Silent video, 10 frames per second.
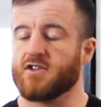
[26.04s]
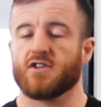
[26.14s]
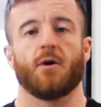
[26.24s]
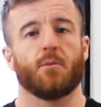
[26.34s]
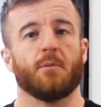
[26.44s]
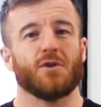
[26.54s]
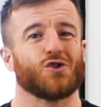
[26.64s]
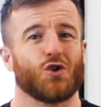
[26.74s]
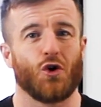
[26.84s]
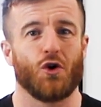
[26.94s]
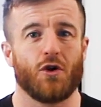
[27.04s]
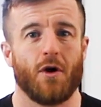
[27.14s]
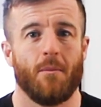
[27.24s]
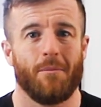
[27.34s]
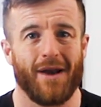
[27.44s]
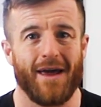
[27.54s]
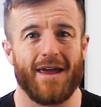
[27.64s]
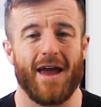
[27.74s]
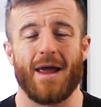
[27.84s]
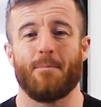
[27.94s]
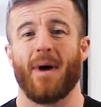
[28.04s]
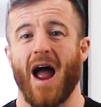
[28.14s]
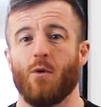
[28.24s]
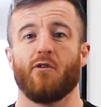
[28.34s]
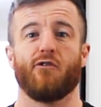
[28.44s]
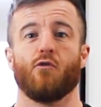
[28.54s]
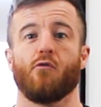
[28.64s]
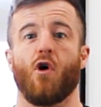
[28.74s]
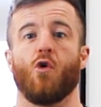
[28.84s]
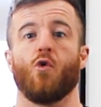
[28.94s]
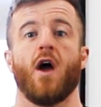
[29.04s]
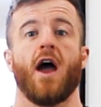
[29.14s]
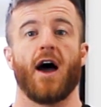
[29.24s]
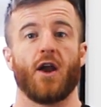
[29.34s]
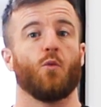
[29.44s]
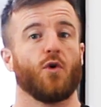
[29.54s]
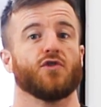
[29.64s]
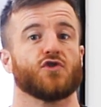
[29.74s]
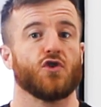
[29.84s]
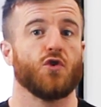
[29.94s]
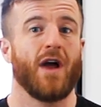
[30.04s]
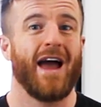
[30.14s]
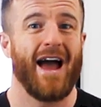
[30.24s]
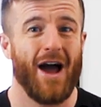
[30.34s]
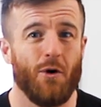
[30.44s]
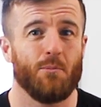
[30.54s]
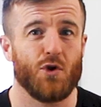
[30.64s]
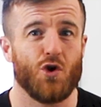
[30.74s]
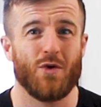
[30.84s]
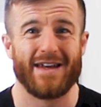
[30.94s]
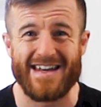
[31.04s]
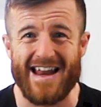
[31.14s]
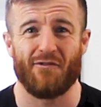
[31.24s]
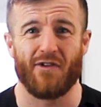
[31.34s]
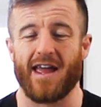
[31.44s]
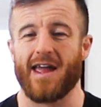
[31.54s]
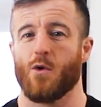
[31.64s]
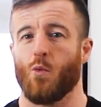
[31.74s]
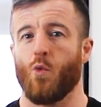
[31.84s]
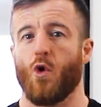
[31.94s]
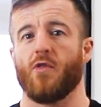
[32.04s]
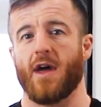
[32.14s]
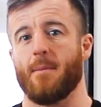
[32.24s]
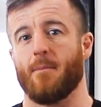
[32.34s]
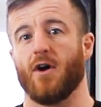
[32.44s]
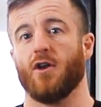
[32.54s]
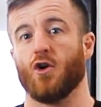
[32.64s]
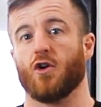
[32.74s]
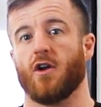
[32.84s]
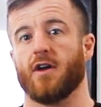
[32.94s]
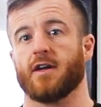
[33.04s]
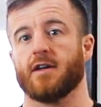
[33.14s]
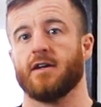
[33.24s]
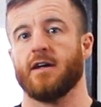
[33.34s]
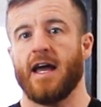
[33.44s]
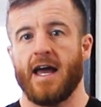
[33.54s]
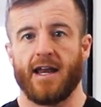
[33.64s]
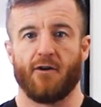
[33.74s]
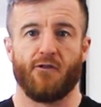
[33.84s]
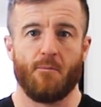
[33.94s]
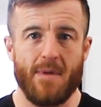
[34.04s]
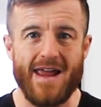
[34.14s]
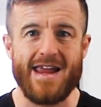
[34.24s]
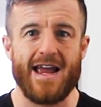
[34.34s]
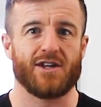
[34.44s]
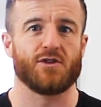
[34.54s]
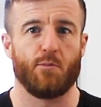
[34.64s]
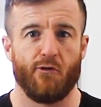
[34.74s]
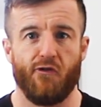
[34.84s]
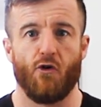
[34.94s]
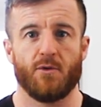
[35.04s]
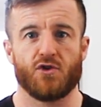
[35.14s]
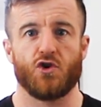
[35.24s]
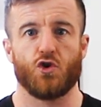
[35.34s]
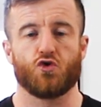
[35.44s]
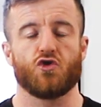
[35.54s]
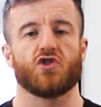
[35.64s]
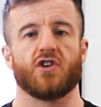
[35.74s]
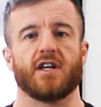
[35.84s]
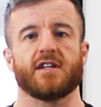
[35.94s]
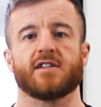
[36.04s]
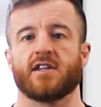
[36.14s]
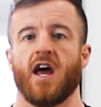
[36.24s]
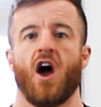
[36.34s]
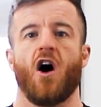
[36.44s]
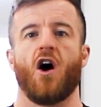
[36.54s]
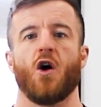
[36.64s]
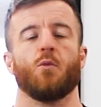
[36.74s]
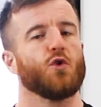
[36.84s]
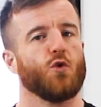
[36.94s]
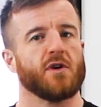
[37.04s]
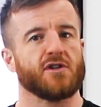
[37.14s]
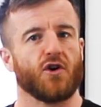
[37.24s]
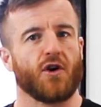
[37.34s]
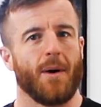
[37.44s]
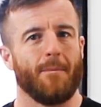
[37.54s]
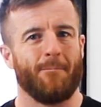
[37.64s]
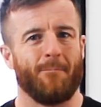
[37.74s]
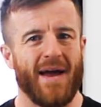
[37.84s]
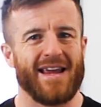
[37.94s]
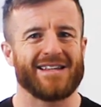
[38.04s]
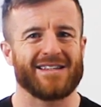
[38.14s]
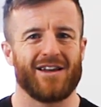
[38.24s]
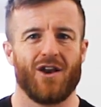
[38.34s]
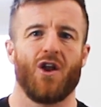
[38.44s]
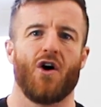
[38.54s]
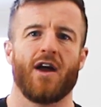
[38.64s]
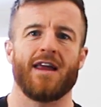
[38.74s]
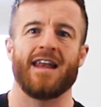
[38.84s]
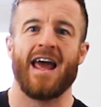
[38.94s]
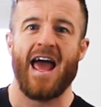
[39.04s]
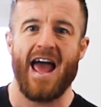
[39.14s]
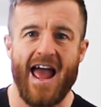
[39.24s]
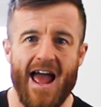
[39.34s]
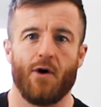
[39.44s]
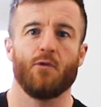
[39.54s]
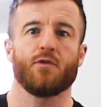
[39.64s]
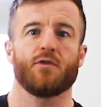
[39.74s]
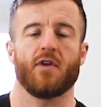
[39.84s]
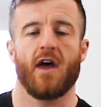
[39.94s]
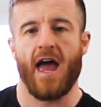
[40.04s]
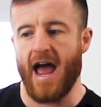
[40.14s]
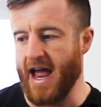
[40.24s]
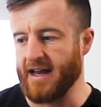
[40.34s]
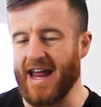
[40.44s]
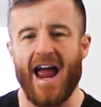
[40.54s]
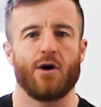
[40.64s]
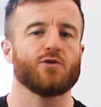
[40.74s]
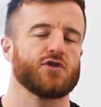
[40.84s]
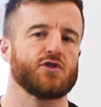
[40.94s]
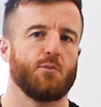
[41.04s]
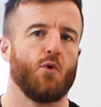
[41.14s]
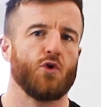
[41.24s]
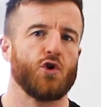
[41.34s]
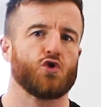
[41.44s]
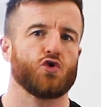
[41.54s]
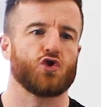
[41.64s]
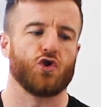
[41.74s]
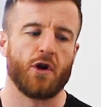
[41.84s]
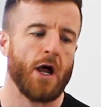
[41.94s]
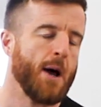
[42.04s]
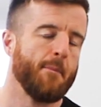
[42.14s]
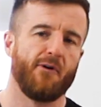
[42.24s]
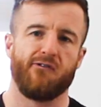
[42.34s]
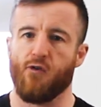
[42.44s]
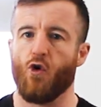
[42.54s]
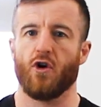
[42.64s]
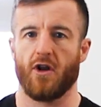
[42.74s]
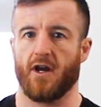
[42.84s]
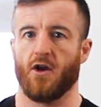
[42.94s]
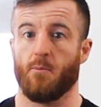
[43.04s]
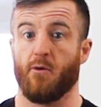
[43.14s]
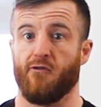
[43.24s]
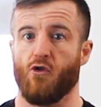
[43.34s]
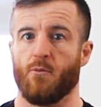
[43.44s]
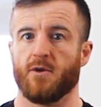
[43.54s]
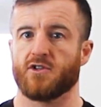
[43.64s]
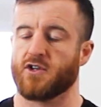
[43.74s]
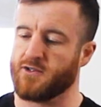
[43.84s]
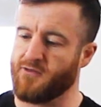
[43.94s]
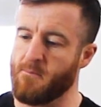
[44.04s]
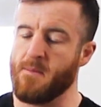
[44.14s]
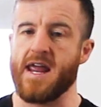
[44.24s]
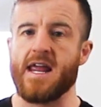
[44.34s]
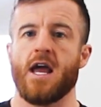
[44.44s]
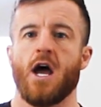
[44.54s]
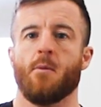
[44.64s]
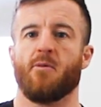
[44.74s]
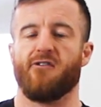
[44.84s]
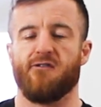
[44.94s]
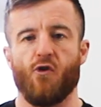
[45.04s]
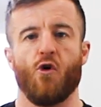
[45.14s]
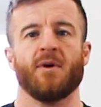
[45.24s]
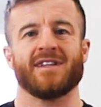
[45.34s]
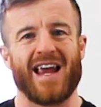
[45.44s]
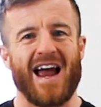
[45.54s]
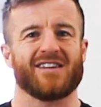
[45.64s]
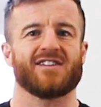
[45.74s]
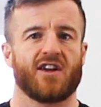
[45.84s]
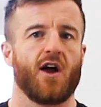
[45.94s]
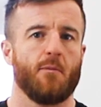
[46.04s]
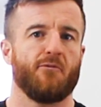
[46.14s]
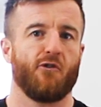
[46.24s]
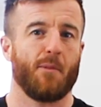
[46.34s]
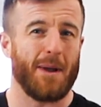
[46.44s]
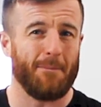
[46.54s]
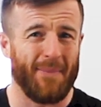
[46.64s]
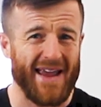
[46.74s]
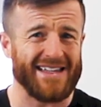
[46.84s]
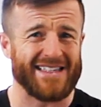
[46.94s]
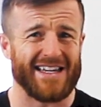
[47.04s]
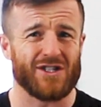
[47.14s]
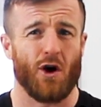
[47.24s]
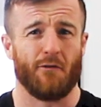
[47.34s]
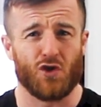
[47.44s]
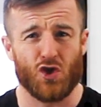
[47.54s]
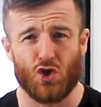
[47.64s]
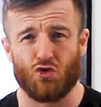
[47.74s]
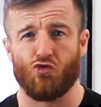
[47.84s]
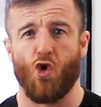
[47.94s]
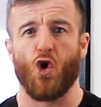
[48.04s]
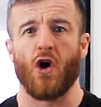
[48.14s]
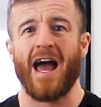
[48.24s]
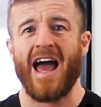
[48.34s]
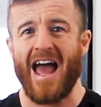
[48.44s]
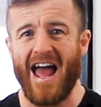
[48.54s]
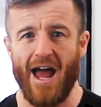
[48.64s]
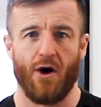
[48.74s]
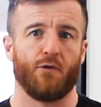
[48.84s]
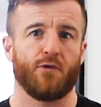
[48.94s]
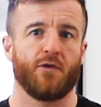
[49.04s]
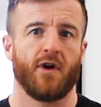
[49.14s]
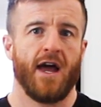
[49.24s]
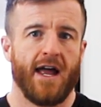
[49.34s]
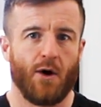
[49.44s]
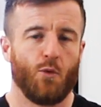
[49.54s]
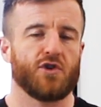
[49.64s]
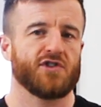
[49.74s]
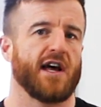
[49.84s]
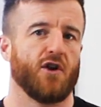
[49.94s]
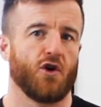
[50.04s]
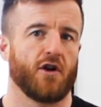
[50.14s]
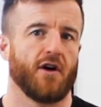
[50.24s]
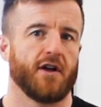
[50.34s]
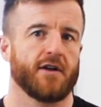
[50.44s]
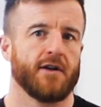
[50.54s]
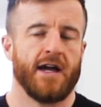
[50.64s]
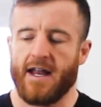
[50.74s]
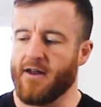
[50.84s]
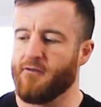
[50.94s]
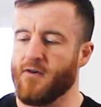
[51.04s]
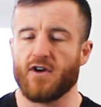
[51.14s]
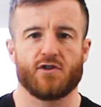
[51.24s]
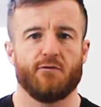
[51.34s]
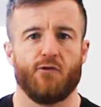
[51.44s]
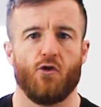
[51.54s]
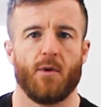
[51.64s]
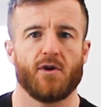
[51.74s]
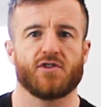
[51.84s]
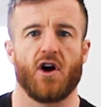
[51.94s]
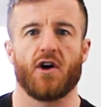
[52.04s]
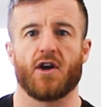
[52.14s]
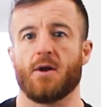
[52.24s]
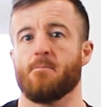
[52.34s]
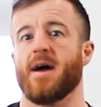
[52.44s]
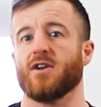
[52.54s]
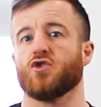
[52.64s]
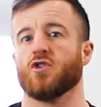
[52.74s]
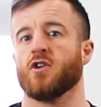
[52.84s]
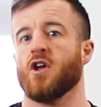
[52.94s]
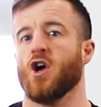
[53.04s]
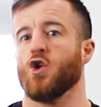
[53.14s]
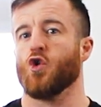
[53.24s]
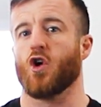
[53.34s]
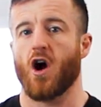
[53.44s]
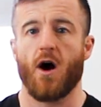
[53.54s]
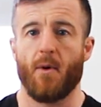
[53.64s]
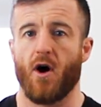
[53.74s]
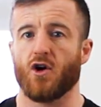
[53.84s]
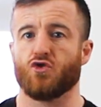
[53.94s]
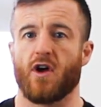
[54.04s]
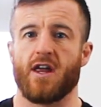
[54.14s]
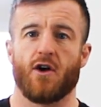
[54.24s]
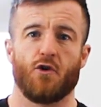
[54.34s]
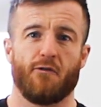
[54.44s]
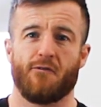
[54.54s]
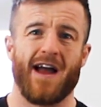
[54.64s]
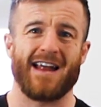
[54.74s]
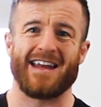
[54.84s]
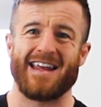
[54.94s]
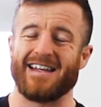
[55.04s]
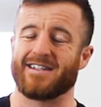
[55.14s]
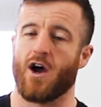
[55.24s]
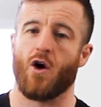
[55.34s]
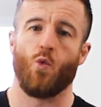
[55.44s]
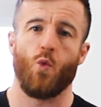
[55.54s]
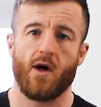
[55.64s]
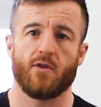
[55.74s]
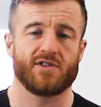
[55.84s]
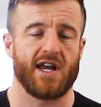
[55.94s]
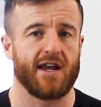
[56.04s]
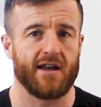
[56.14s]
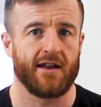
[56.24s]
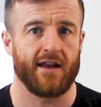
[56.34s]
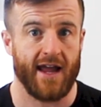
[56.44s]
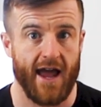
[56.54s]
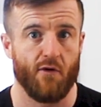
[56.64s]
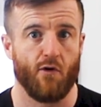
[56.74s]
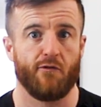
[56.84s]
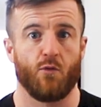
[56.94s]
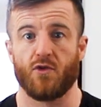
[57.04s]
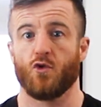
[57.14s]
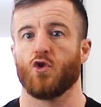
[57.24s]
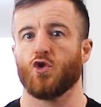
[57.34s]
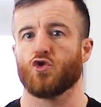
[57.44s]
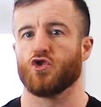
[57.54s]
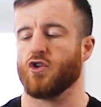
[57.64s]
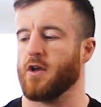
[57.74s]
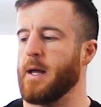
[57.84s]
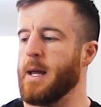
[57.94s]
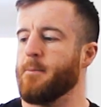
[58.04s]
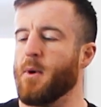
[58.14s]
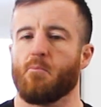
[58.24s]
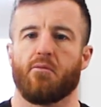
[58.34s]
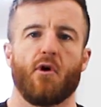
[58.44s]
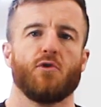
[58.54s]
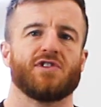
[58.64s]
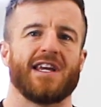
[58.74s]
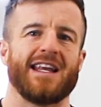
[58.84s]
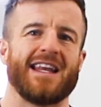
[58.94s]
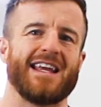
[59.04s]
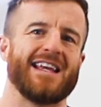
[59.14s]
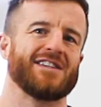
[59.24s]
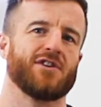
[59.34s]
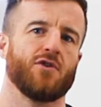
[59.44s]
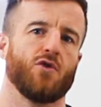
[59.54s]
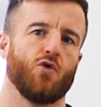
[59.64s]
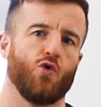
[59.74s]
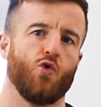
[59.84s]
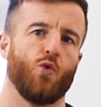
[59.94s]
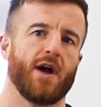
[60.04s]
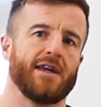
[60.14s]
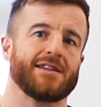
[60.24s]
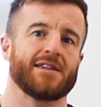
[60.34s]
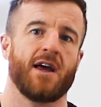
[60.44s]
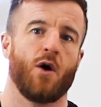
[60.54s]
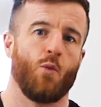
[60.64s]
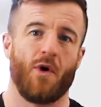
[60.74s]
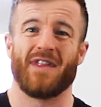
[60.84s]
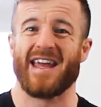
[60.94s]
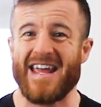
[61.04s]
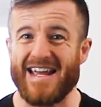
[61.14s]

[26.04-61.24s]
supplements could play a powerful role, and I want to help you navigate what that might look like. Now, for me as a performance nutritionist, I would always look at baseline health and how to support nutrition before looking at performance, because for me, performance has to come from a basis of strong health. Now, what does that look like? Now, first and foremost, I can imagine your carbohydrate and your fat needs are well taken care of with your nutrition, but protein isn't always one that